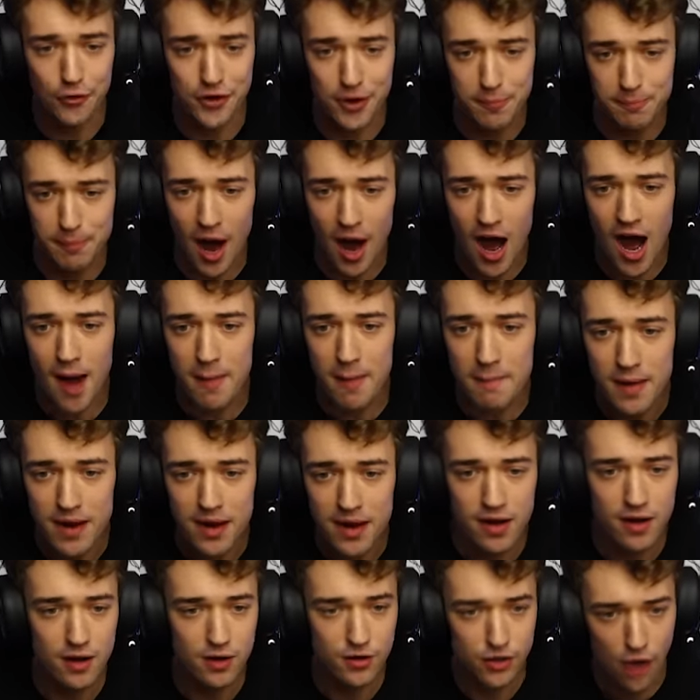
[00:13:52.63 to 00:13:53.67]
The
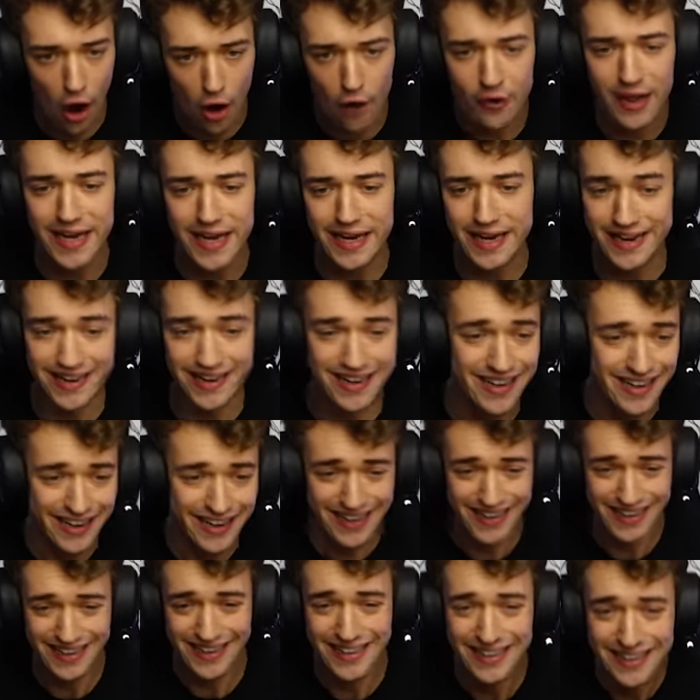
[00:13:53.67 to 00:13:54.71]
bomb, don't eat
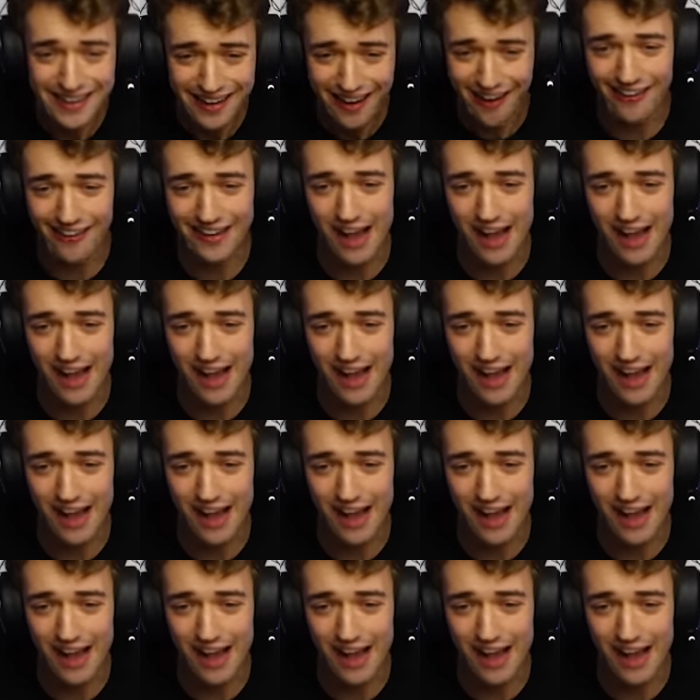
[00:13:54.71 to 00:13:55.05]
it.